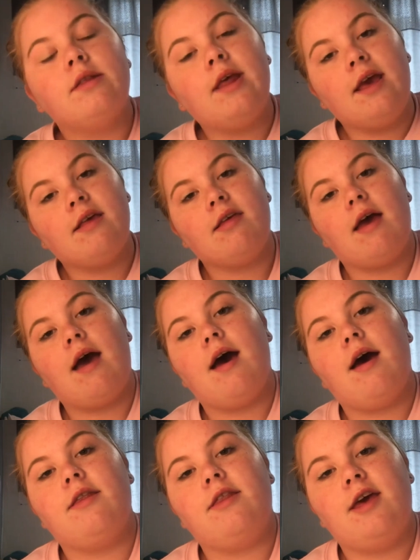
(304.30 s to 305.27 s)
These
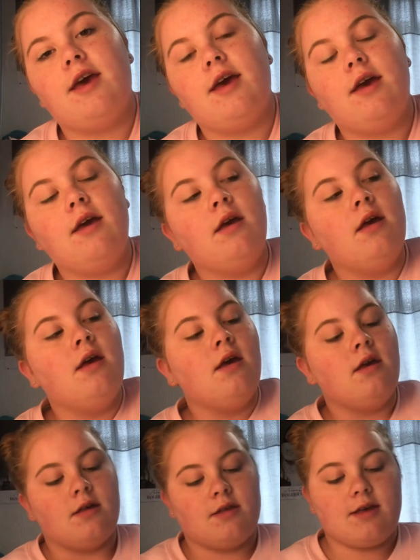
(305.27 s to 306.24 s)
are the
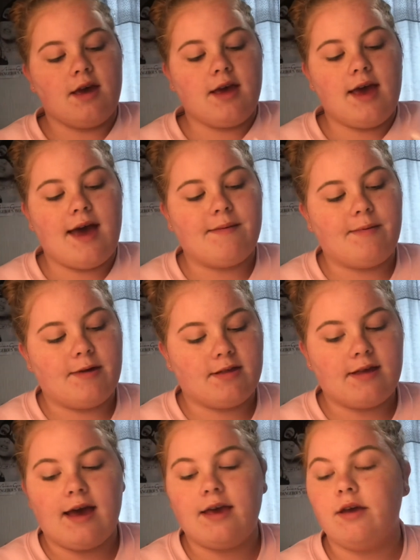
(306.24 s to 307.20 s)
skincare
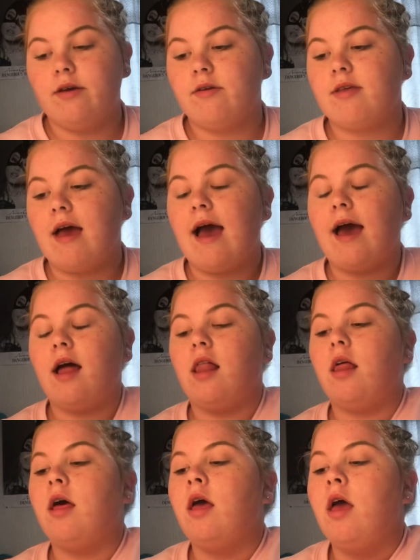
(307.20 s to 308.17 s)
bits that I use.
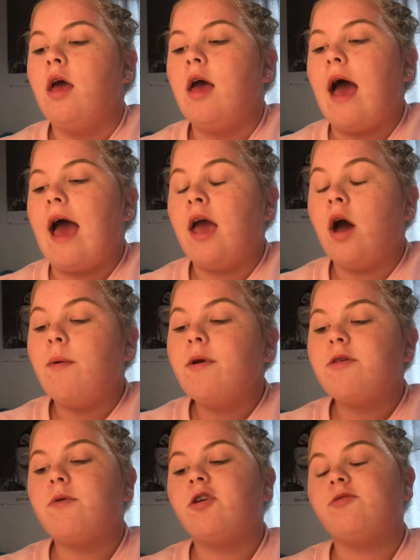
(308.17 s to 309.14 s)
I
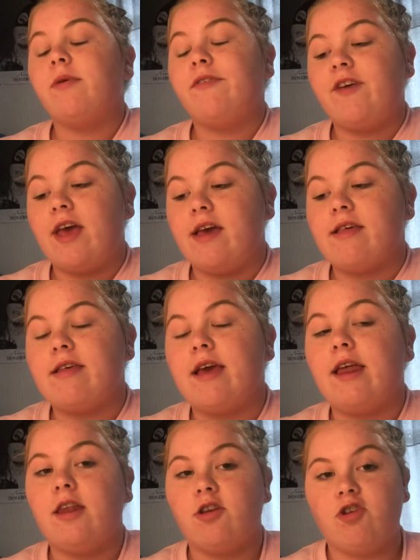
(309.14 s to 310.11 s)
always wash my face
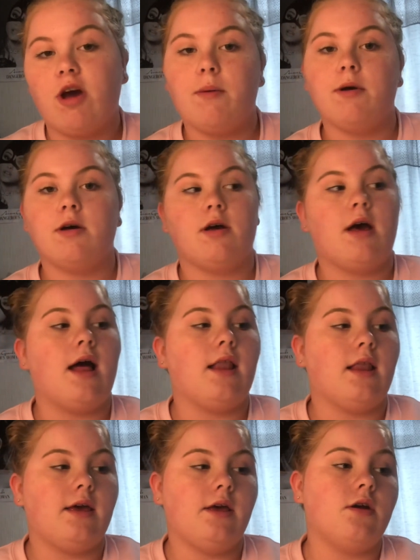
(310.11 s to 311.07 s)
in the shower,
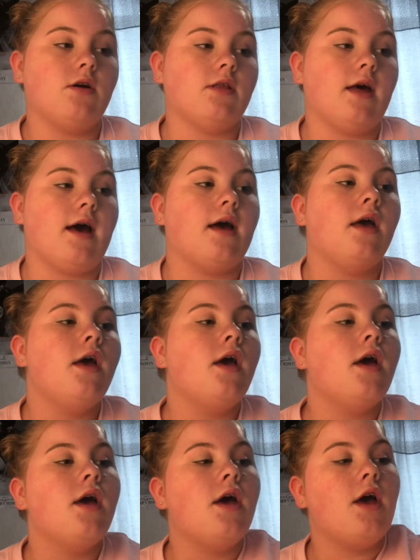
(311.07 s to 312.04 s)
I'll let you know
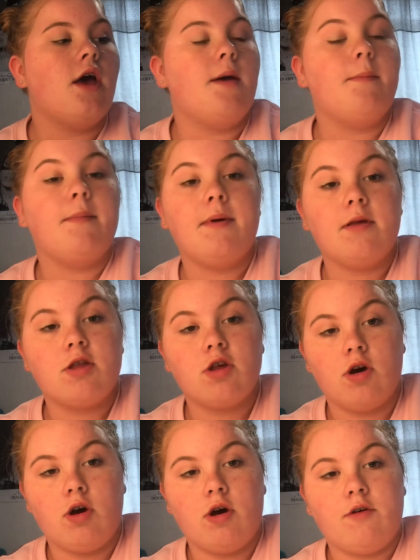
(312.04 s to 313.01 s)
that.
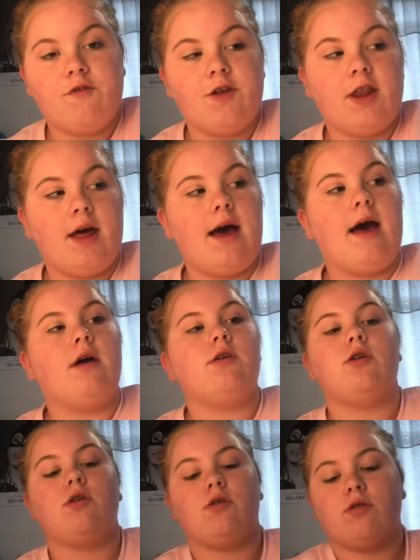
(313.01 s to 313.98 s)
So for that I'll
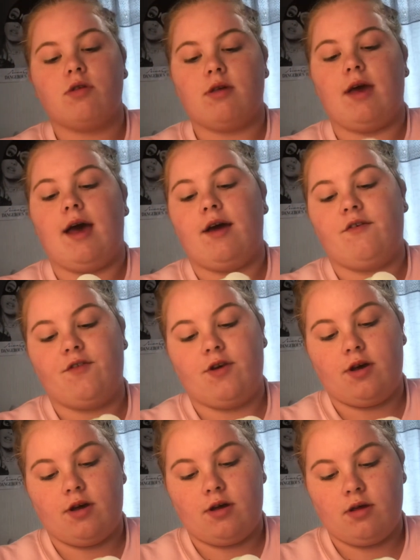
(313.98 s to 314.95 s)
use
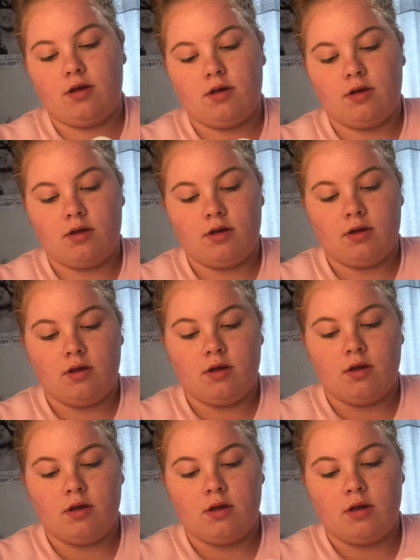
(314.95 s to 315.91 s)
either,
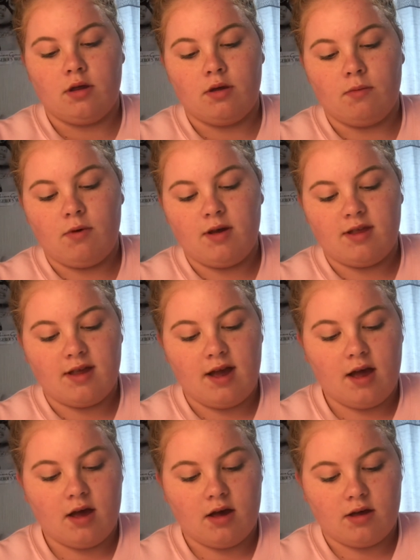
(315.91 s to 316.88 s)
what is
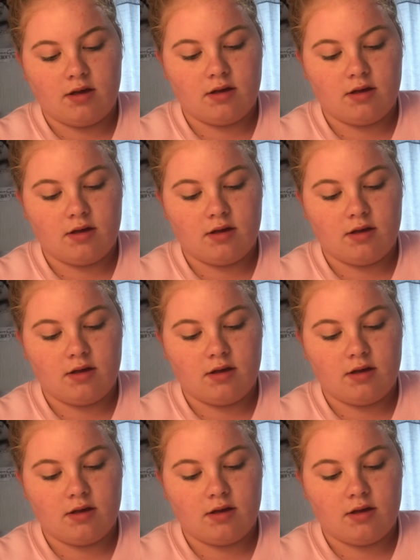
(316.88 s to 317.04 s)
that?